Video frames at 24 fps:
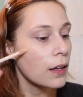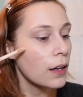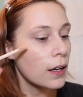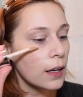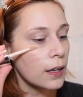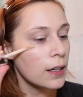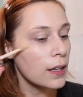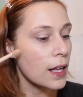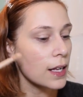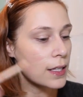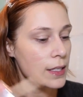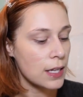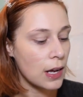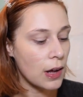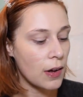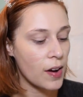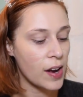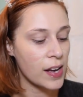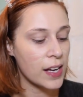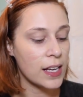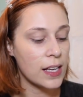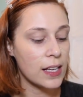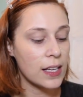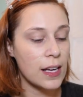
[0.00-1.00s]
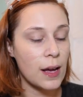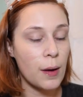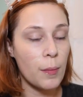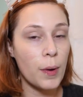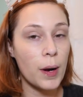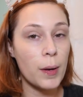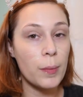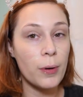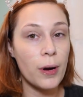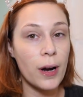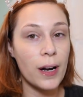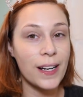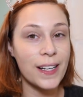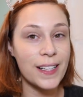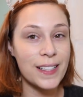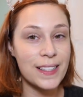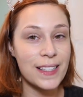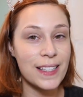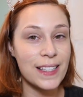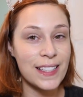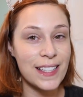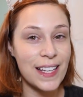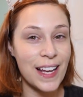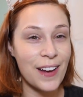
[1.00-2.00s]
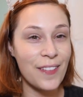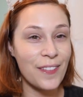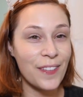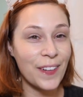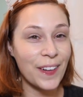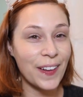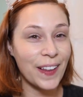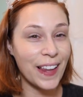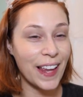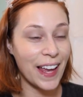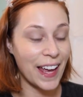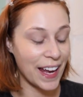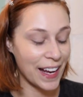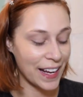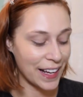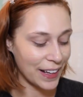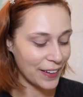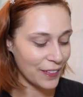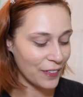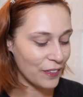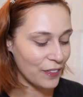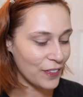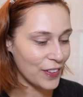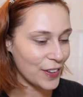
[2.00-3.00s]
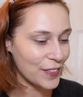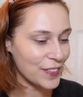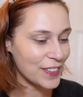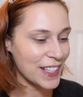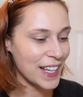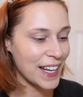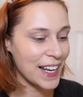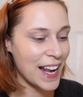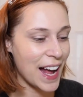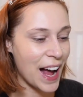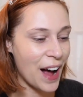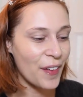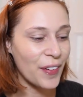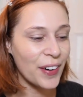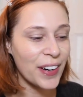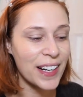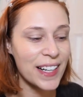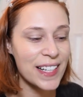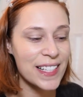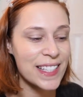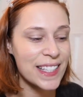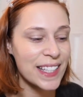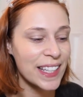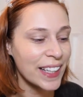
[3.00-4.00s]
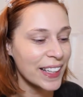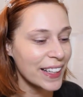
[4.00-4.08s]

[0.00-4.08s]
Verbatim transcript: And that's how I can get my products to stay for like 15 hours.